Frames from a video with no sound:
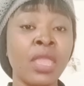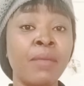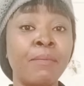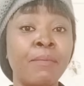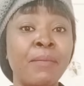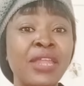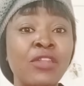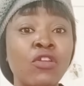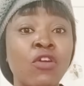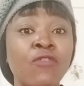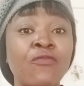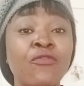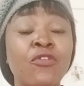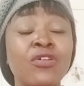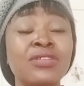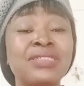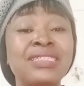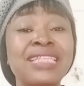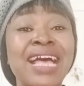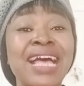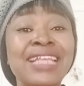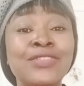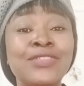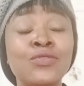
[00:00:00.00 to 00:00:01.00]
Many of
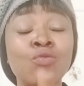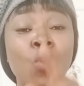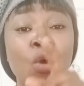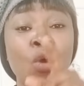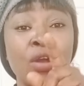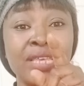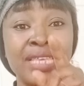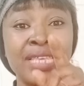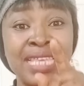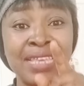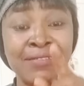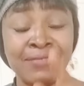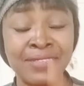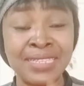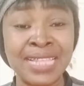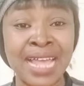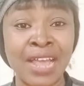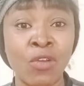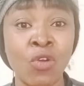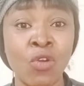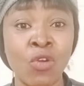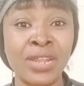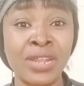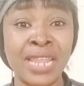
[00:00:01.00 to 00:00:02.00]
us, that one gift
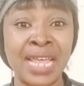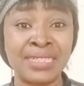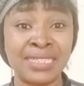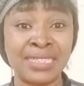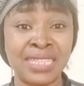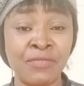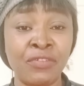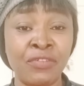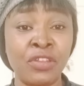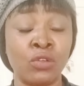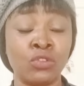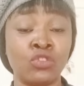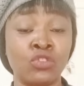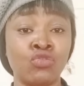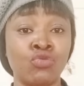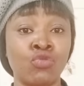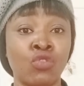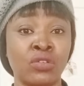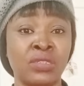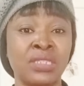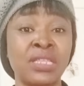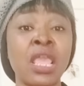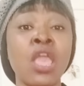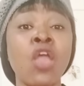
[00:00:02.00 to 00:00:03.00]
that God has given unto
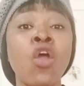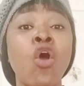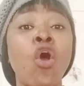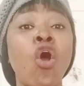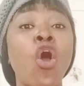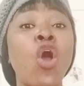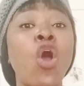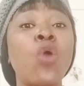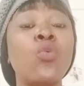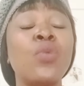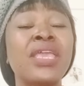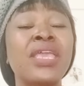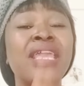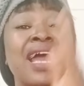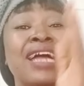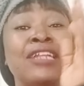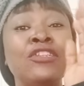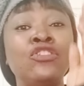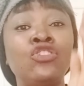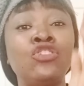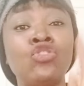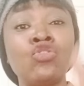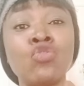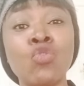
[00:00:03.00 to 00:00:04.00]
us, all we
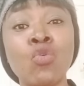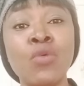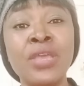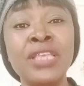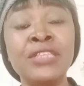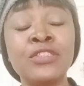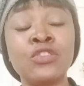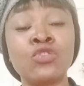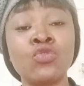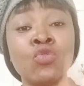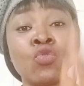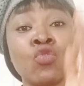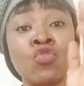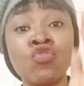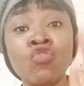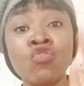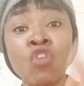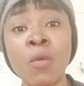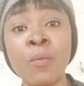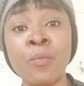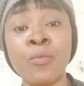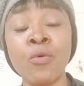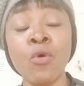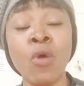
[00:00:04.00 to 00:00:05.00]
can do is to
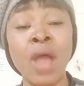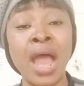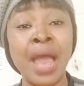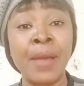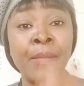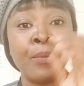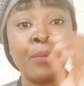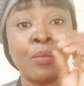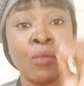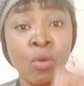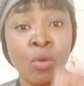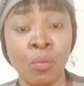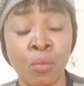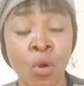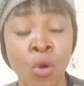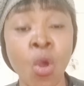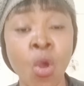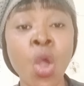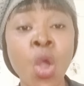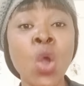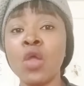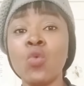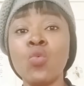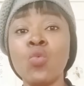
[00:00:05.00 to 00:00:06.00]
grumble and murmur.
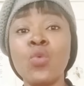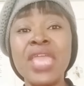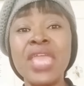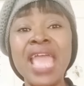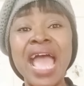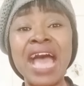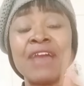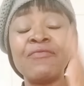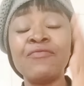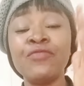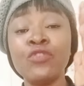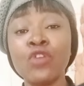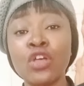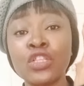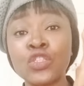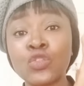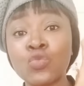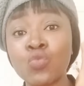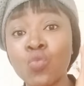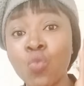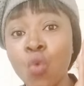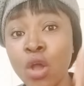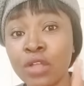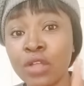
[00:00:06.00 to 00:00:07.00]
We have not
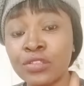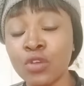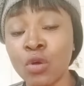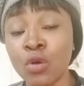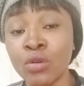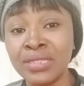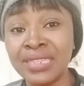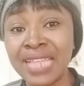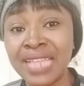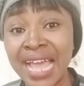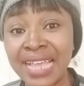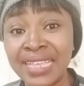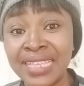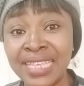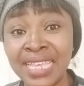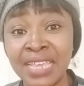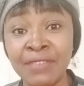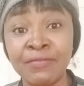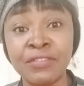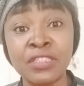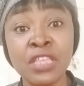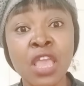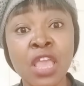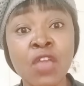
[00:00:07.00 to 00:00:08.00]
worked on that
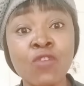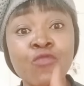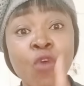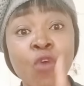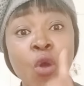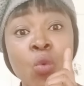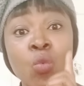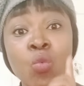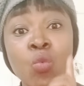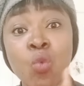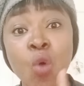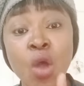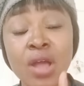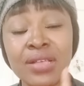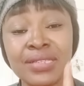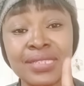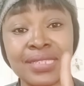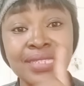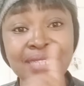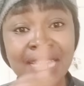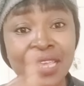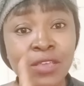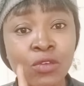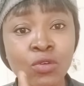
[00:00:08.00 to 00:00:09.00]
gift for one
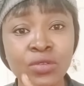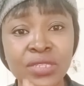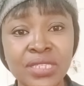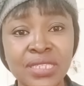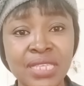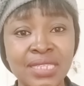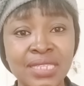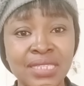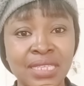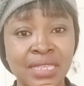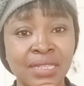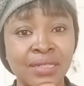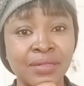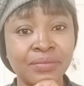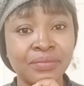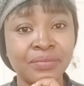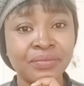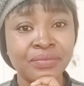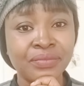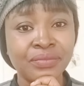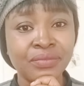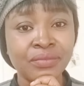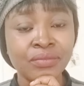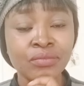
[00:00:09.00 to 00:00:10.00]
single season.
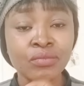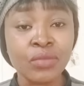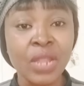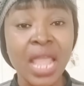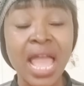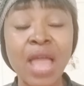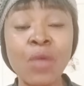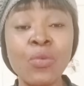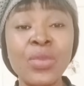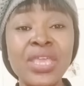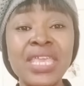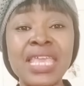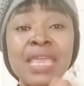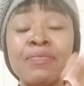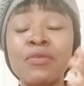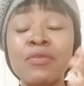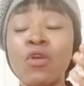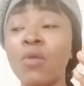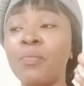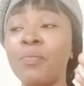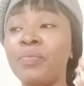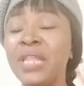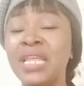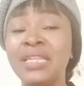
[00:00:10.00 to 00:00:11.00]
And we keep
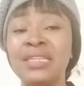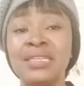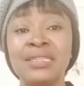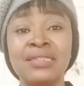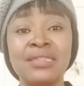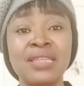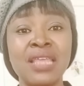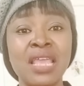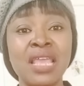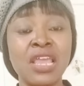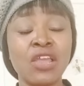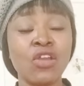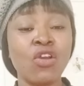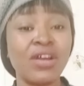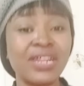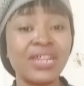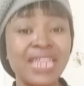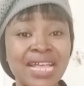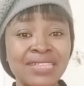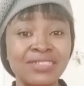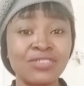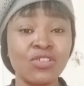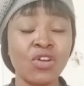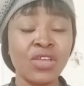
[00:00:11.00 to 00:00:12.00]
complaining. God
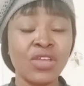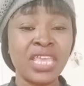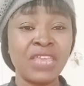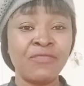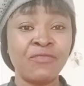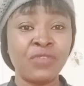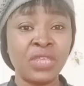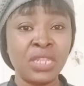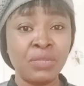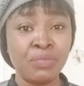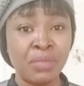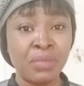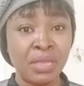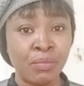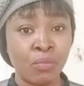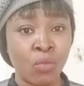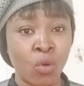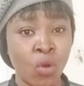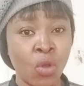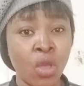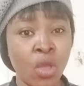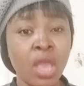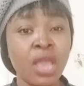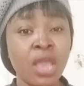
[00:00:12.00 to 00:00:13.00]
has not given me
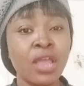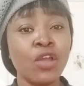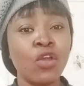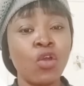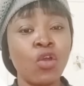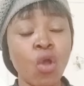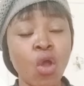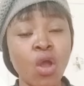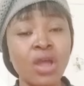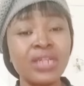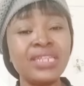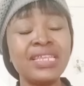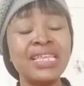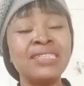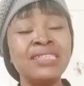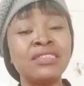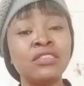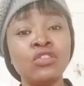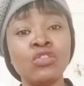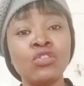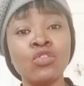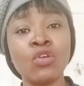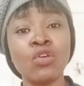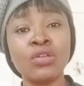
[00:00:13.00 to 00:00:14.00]
more. God
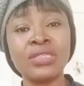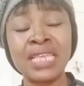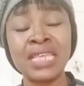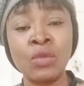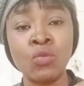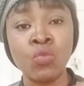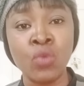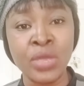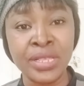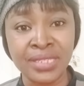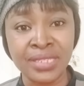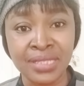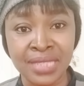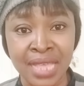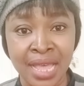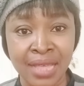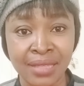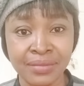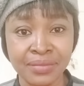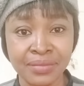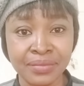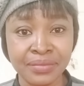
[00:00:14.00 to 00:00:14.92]
is not a waster.